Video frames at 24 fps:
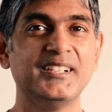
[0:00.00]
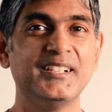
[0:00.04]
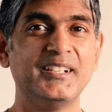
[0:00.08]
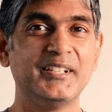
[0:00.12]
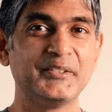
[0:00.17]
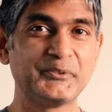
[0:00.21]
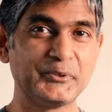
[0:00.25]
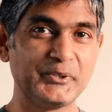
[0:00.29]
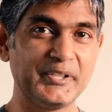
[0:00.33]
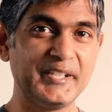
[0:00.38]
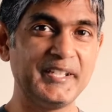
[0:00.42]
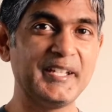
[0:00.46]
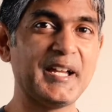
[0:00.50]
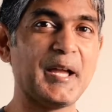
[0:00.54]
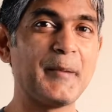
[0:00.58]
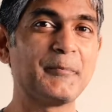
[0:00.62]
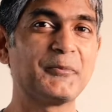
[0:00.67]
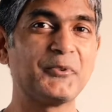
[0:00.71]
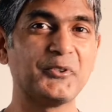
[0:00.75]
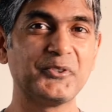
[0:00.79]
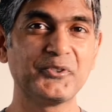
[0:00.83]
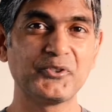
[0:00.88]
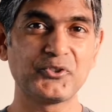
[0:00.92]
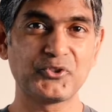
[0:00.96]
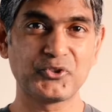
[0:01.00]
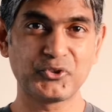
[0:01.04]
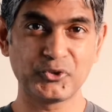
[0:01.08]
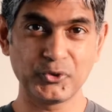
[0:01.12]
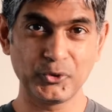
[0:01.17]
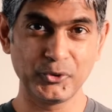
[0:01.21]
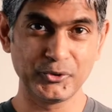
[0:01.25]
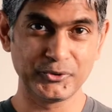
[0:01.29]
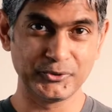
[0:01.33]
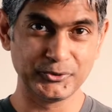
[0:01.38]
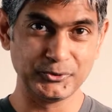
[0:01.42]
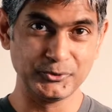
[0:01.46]
Today I'm going to
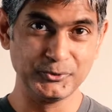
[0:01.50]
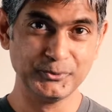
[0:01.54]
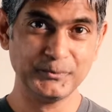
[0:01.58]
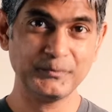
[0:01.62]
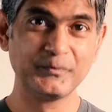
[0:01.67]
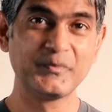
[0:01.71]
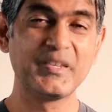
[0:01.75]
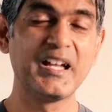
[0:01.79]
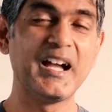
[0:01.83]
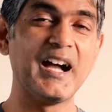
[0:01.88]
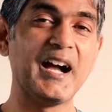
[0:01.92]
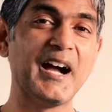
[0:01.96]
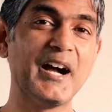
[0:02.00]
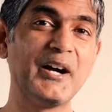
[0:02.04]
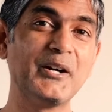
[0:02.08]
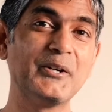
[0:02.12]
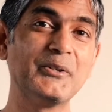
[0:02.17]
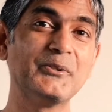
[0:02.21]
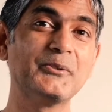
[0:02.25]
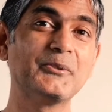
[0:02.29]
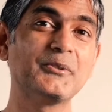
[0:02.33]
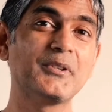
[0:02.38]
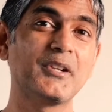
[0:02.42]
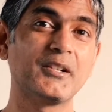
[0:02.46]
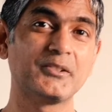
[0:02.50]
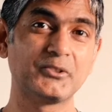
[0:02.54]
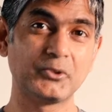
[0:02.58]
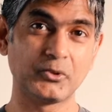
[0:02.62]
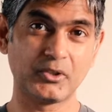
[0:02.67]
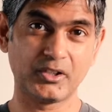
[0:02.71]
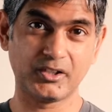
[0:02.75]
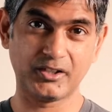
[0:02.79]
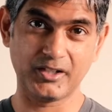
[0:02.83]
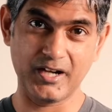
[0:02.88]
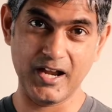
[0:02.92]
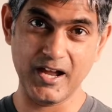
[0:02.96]
show you how to
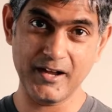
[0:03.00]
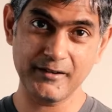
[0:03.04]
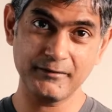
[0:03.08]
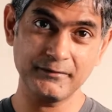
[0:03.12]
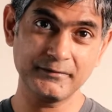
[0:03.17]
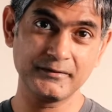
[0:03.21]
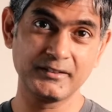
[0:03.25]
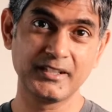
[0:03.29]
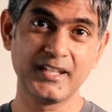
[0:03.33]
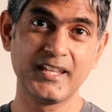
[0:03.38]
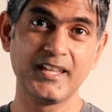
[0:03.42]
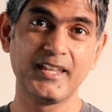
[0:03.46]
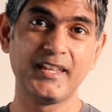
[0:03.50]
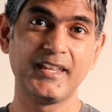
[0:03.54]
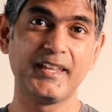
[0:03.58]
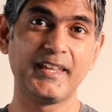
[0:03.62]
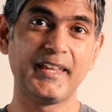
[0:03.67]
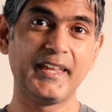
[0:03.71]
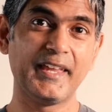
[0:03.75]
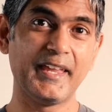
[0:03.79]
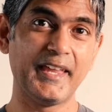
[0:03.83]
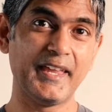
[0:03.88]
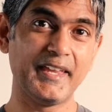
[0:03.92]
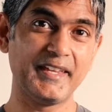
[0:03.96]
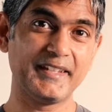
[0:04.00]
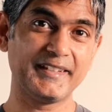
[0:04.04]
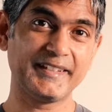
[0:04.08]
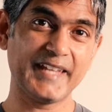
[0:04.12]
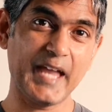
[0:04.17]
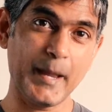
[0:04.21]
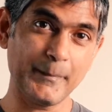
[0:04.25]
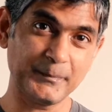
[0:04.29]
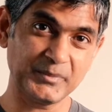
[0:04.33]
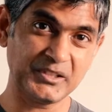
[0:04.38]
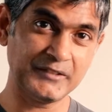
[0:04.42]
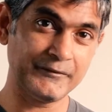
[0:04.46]
craft a
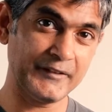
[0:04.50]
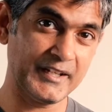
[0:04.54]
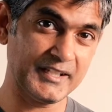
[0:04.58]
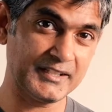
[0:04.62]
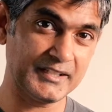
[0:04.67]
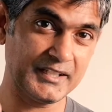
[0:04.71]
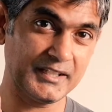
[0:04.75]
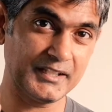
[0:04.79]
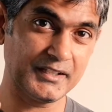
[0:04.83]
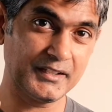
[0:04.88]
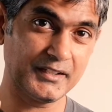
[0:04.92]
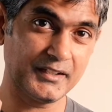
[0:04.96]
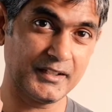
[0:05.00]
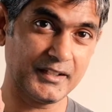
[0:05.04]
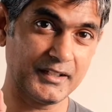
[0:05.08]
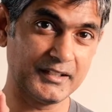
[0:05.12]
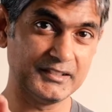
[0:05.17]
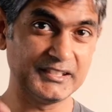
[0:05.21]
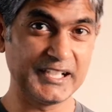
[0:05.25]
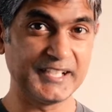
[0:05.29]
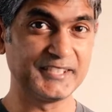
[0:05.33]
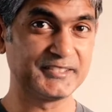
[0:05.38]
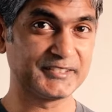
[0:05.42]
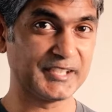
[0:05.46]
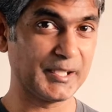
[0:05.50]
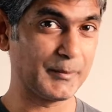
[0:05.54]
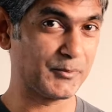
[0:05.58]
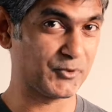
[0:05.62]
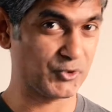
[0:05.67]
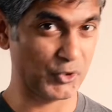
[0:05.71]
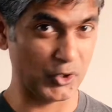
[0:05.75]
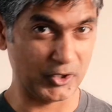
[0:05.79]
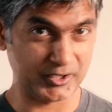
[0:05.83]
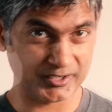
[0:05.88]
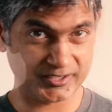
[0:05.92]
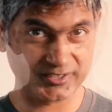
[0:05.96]
captivating landscape
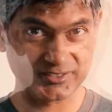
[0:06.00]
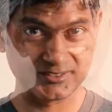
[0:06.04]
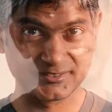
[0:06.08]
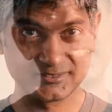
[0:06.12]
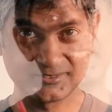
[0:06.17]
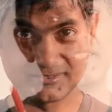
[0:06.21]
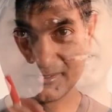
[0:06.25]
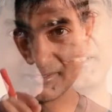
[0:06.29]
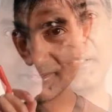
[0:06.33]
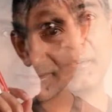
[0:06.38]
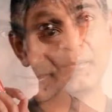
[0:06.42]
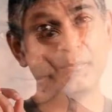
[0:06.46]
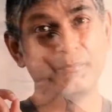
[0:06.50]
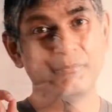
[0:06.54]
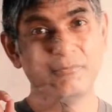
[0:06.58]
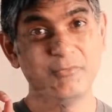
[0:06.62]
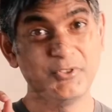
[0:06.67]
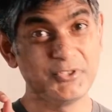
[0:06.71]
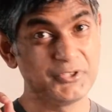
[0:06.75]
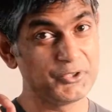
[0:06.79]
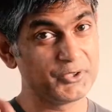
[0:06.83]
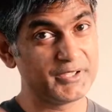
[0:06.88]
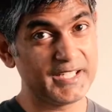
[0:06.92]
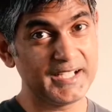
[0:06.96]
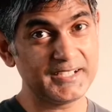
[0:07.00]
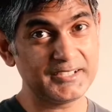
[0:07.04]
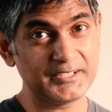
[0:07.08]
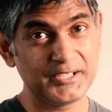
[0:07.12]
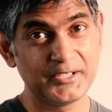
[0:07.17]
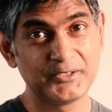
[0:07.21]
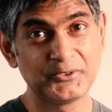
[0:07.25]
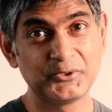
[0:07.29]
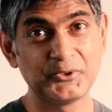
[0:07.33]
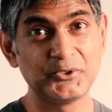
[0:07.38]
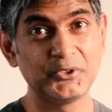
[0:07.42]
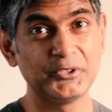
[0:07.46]
shot. When you
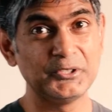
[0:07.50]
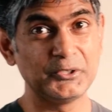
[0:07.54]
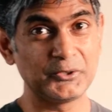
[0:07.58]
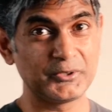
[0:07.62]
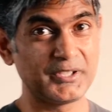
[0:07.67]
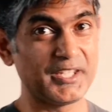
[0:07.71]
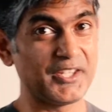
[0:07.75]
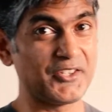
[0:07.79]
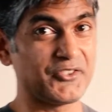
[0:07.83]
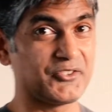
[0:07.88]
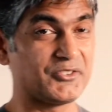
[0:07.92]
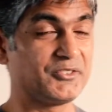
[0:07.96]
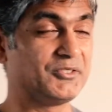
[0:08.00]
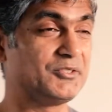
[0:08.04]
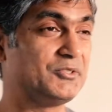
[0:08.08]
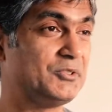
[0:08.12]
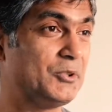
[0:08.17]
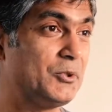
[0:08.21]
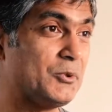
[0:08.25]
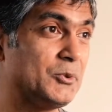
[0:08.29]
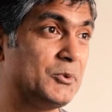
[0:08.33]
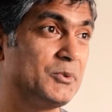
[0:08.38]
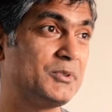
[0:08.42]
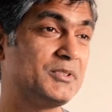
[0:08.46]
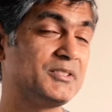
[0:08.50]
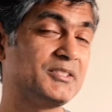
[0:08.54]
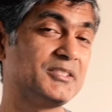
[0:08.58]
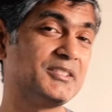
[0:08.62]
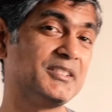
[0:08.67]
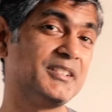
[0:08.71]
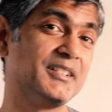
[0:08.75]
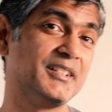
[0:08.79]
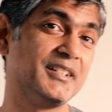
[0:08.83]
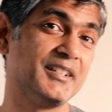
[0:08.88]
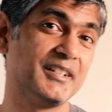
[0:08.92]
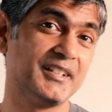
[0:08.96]
get to your location, don't
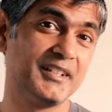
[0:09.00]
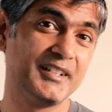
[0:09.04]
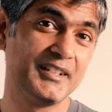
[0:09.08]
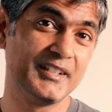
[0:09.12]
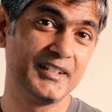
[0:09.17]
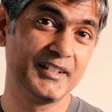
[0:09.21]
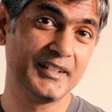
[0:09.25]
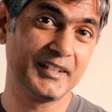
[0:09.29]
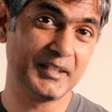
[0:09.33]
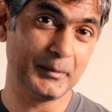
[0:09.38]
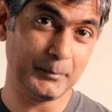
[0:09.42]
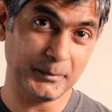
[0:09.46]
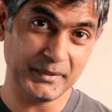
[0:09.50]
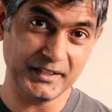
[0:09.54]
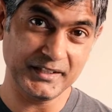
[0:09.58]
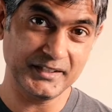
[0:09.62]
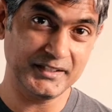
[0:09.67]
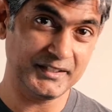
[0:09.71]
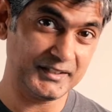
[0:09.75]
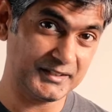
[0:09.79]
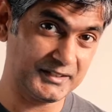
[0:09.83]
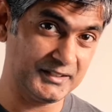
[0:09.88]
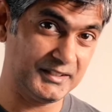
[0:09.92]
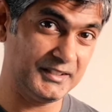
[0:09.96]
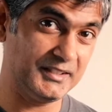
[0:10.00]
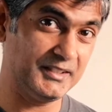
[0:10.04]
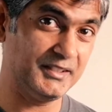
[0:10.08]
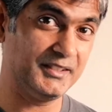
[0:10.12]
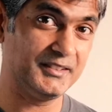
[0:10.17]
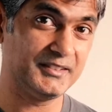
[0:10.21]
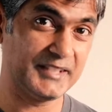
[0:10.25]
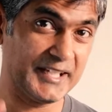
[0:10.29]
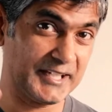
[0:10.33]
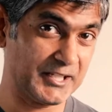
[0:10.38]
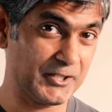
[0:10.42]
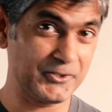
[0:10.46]
immediately
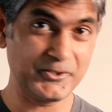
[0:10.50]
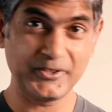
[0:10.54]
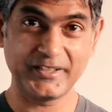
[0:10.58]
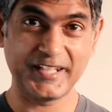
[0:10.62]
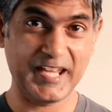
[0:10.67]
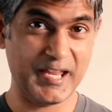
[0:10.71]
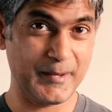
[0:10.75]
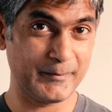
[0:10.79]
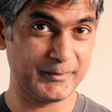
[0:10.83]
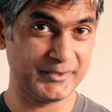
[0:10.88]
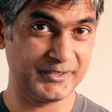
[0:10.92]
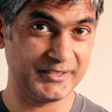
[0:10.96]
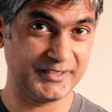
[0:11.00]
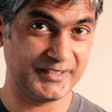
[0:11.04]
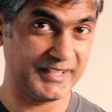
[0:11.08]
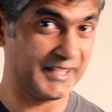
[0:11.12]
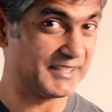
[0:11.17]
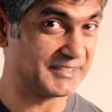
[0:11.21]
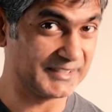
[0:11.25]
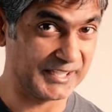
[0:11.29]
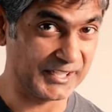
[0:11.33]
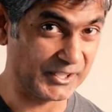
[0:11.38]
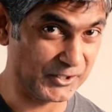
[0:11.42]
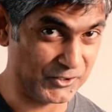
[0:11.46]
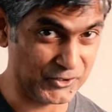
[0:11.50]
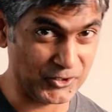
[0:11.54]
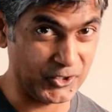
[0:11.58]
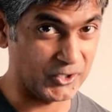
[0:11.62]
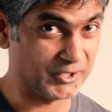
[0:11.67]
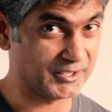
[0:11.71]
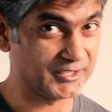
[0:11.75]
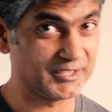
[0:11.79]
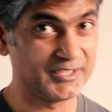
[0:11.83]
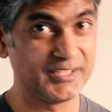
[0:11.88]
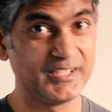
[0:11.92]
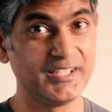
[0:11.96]
take out your camera and take a
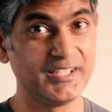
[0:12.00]
shot.